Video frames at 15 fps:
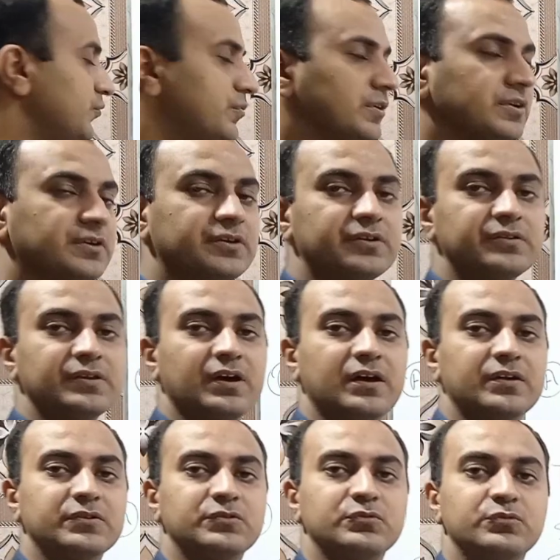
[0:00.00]
filters are
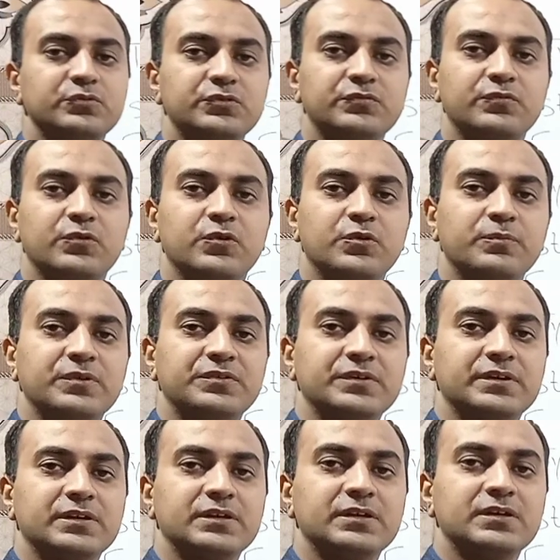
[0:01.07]
used for
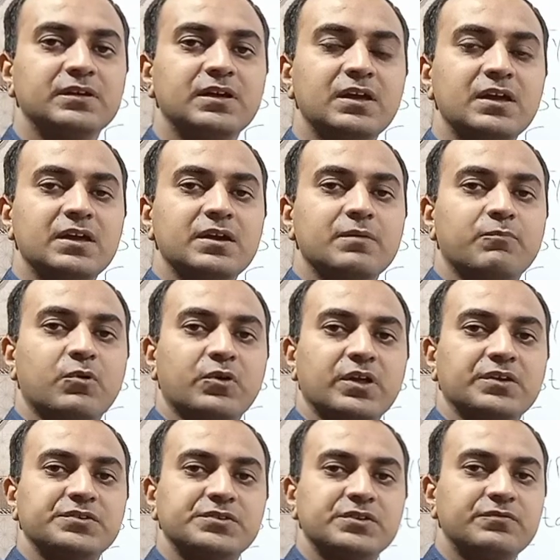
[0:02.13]
basically
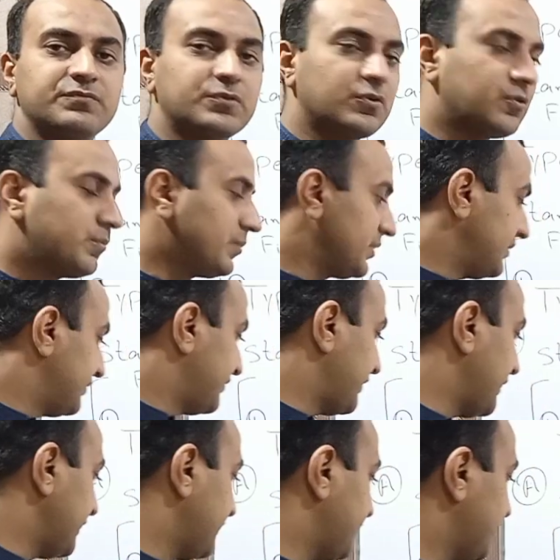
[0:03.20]
protection from
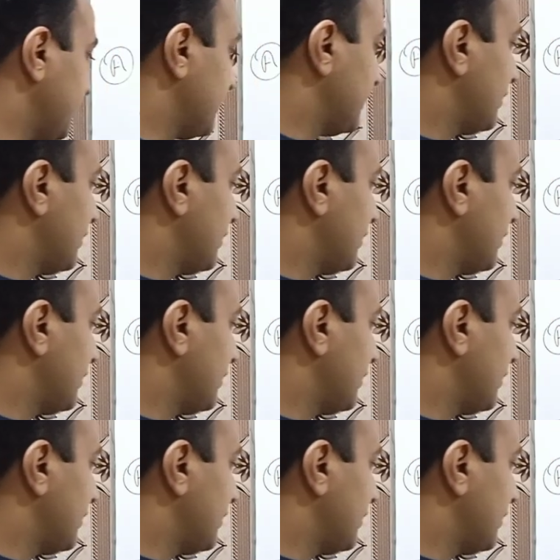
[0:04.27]
insects,